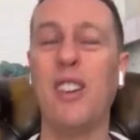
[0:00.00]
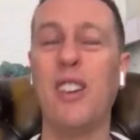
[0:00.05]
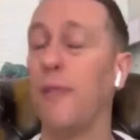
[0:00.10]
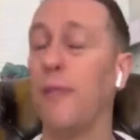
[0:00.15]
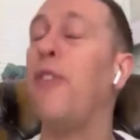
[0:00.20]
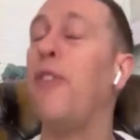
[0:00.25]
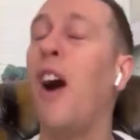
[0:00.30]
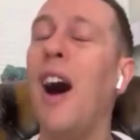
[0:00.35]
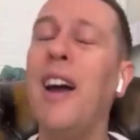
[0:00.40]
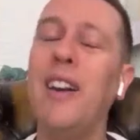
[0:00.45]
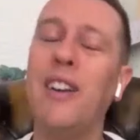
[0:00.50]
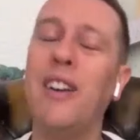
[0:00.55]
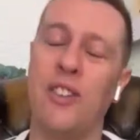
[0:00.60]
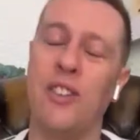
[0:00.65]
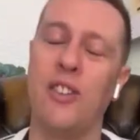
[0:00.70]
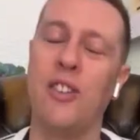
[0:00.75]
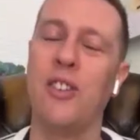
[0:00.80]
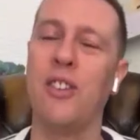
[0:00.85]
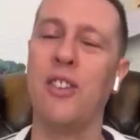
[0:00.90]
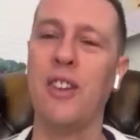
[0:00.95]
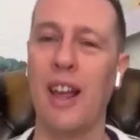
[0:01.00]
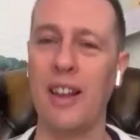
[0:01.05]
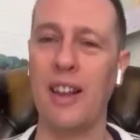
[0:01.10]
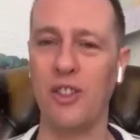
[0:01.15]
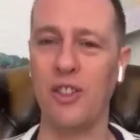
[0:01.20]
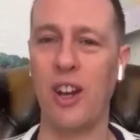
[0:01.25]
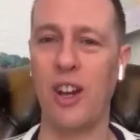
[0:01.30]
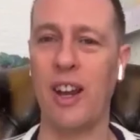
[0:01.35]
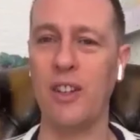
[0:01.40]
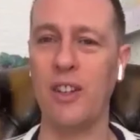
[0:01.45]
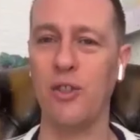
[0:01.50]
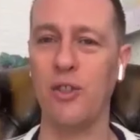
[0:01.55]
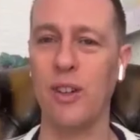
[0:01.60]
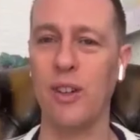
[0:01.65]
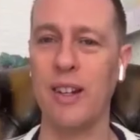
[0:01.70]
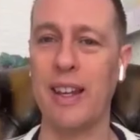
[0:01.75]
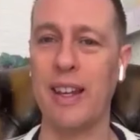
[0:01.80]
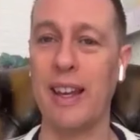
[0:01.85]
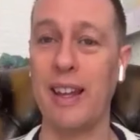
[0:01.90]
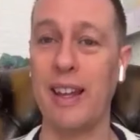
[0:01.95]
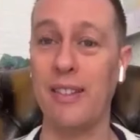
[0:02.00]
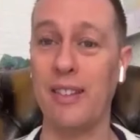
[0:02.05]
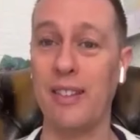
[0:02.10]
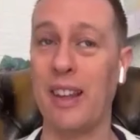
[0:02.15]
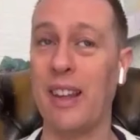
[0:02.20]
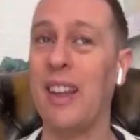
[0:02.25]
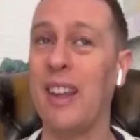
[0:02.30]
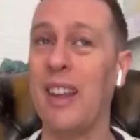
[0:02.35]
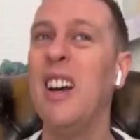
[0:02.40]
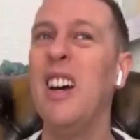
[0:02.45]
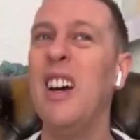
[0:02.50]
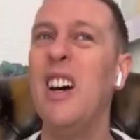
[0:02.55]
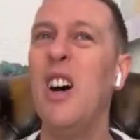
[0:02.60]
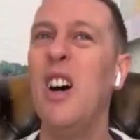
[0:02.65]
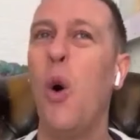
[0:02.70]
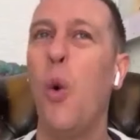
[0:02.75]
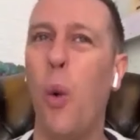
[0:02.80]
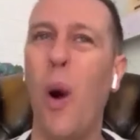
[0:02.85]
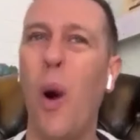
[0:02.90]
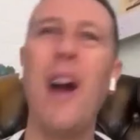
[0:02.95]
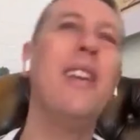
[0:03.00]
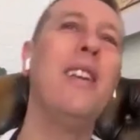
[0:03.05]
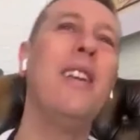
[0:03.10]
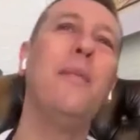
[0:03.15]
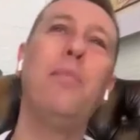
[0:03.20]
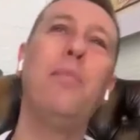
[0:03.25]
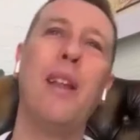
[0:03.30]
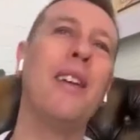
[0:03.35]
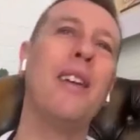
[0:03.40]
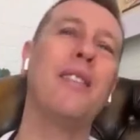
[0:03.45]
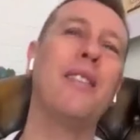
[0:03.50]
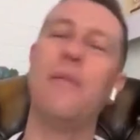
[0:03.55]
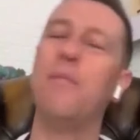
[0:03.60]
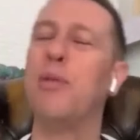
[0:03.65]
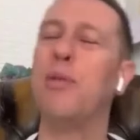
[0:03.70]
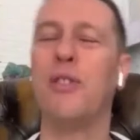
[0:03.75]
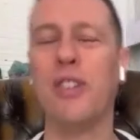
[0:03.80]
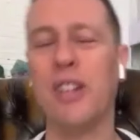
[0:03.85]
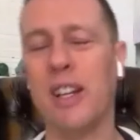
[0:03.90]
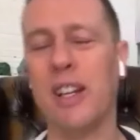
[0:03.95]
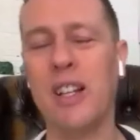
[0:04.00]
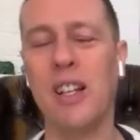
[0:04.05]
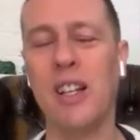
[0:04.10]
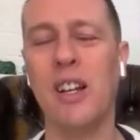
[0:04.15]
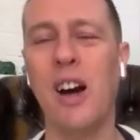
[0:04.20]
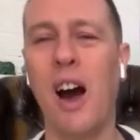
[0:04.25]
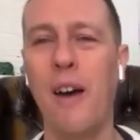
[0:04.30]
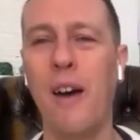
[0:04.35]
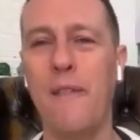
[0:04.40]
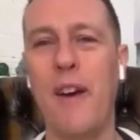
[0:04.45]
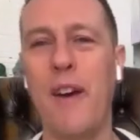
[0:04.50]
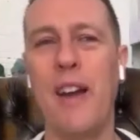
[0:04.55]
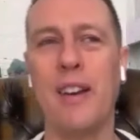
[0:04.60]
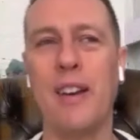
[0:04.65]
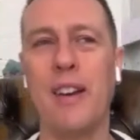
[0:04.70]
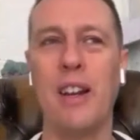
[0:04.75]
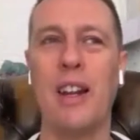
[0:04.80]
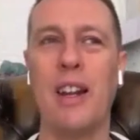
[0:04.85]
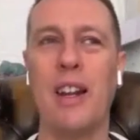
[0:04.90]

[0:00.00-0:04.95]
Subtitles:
to find that change really easy. One place in particular I've had